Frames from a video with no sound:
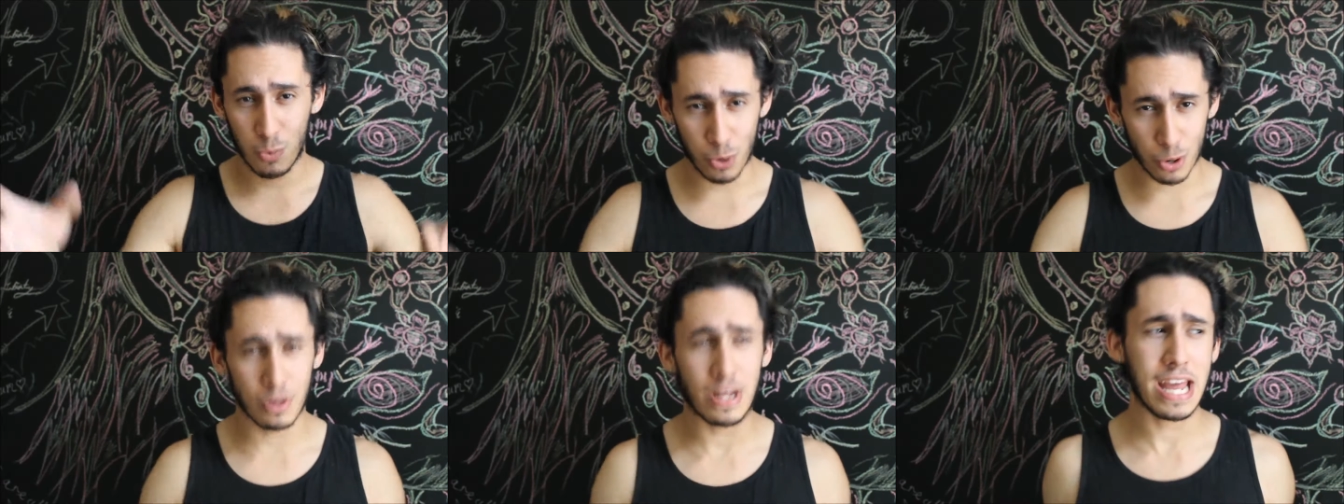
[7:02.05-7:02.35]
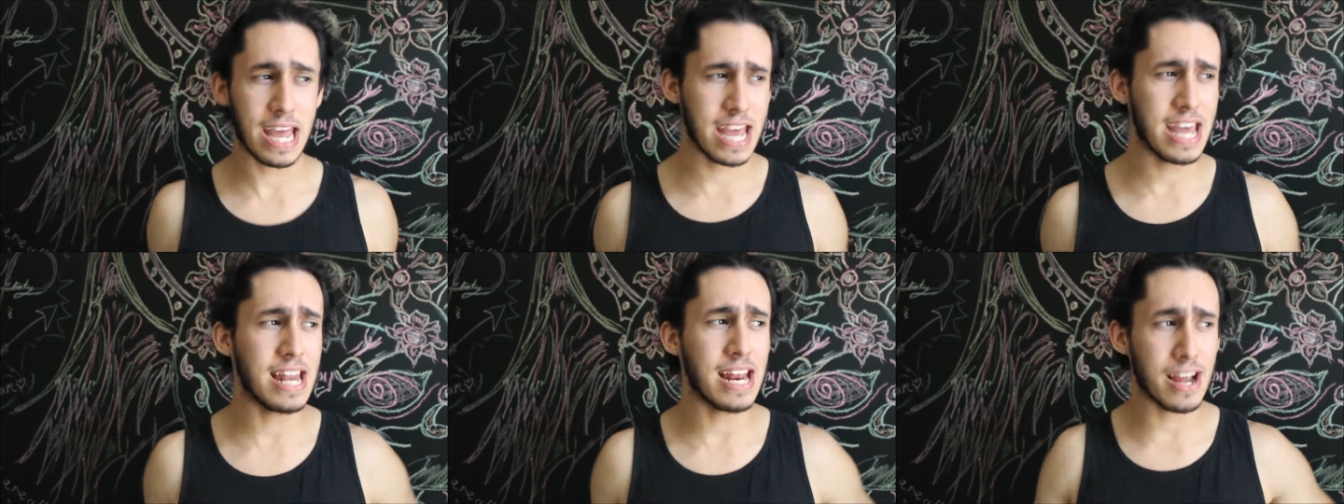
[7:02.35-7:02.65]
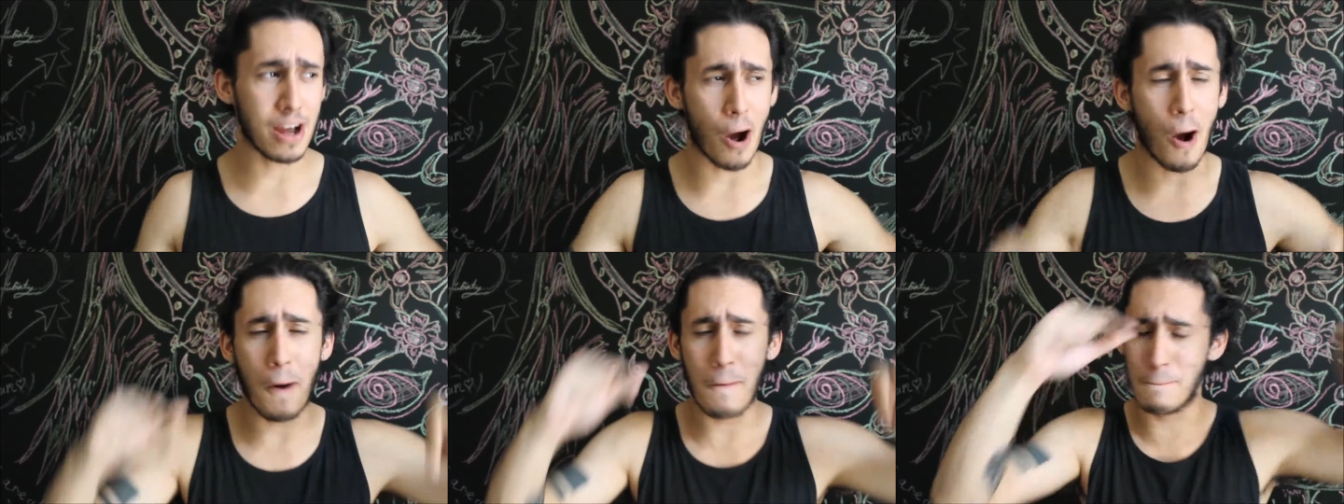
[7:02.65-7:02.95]
We were
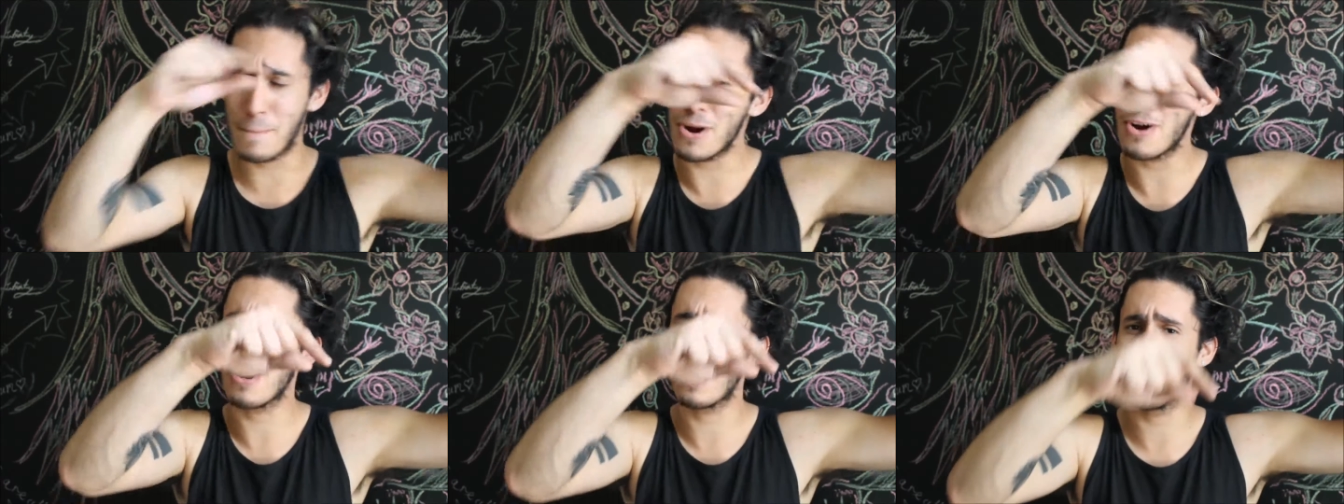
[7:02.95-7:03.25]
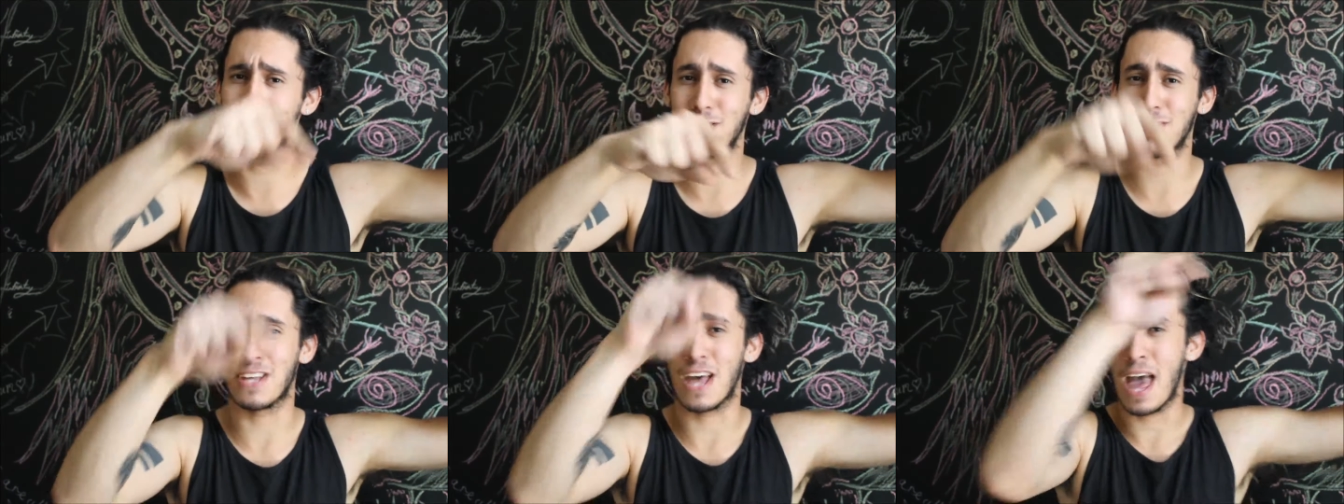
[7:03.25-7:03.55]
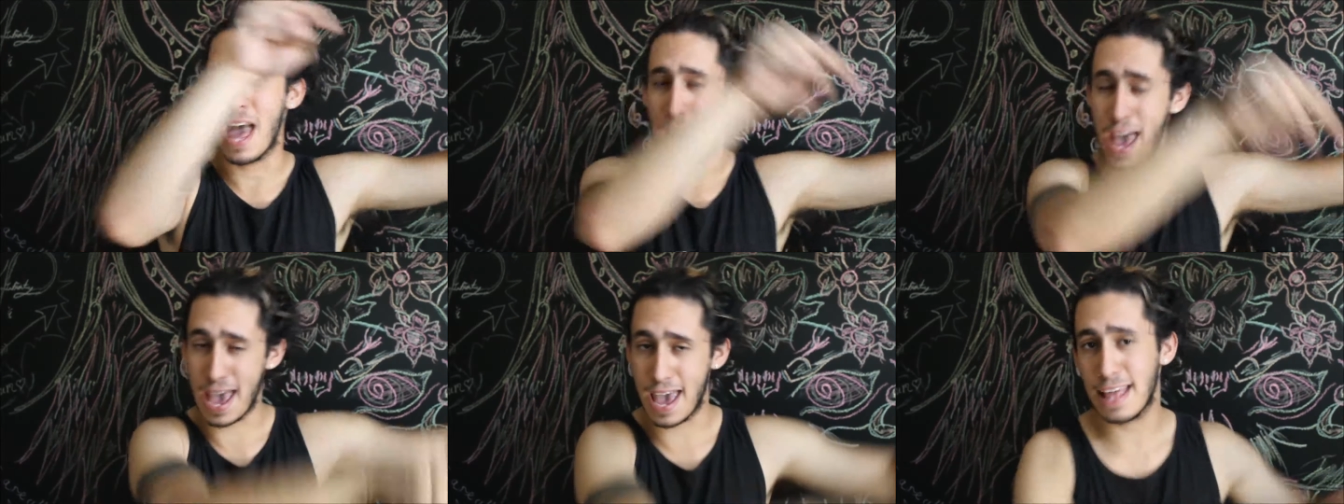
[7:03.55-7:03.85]
eating our burgers
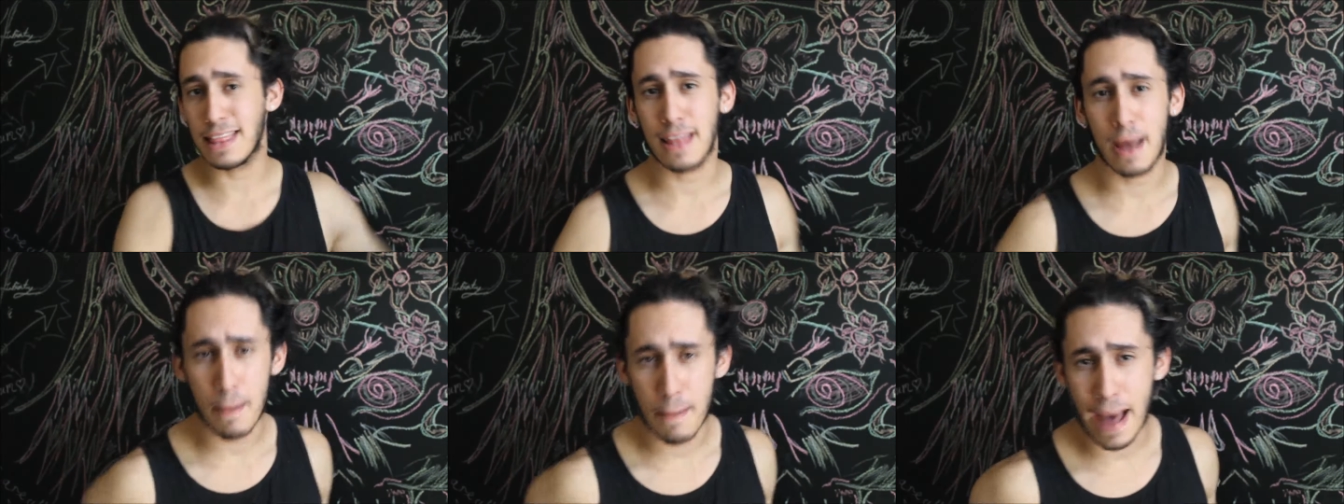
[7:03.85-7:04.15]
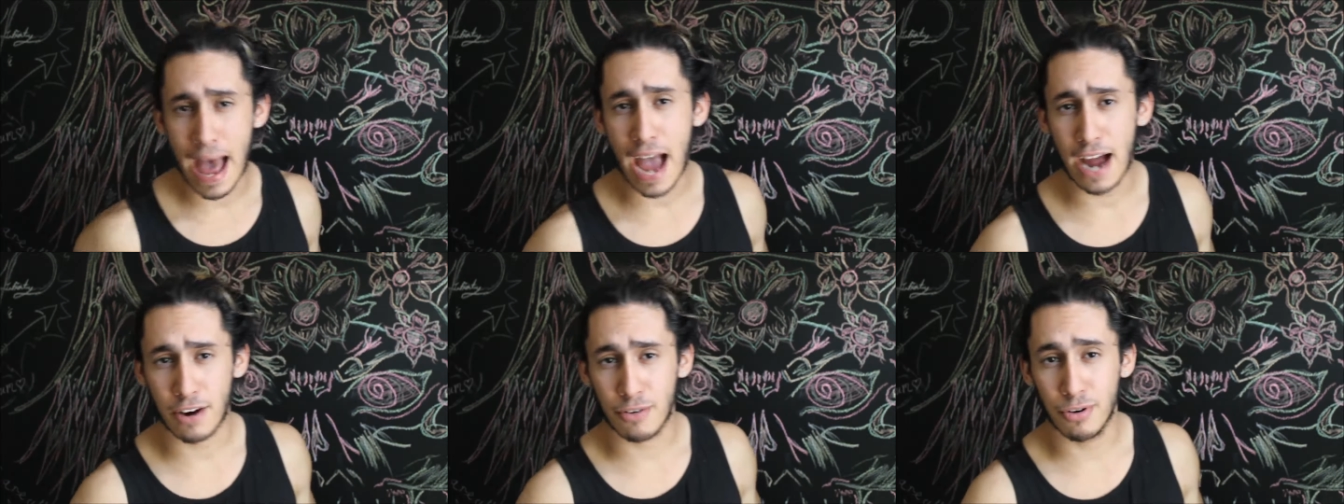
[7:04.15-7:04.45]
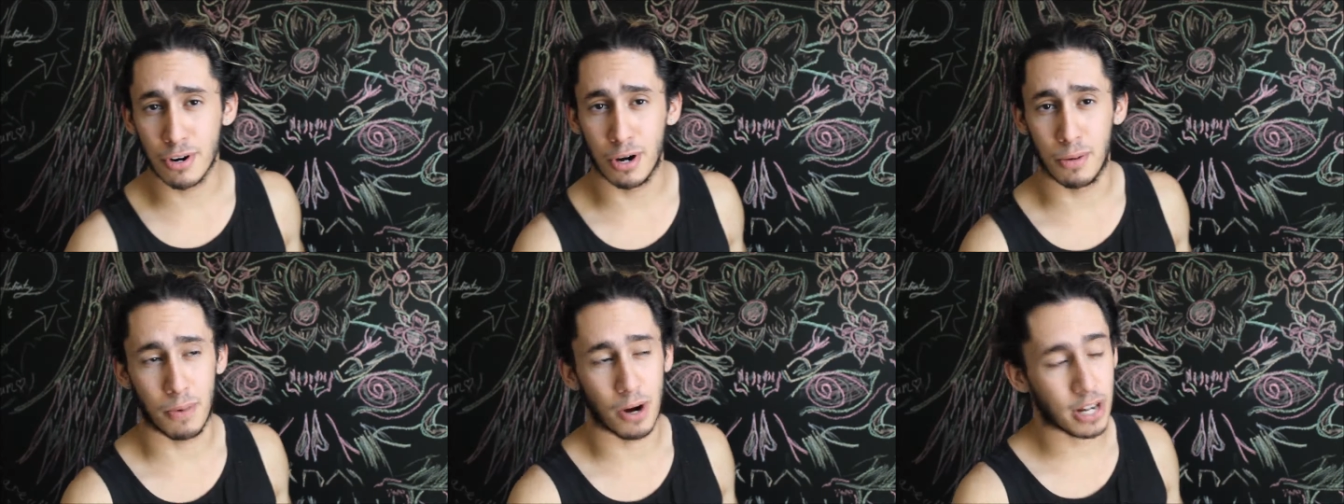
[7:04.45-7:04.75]
in the back
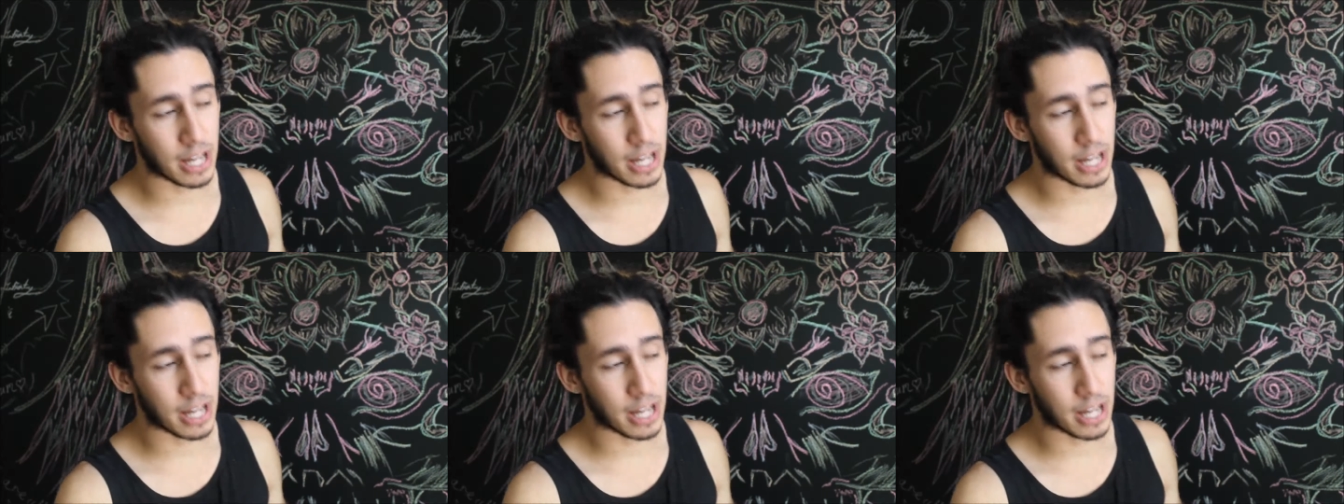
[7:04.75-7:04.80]
room.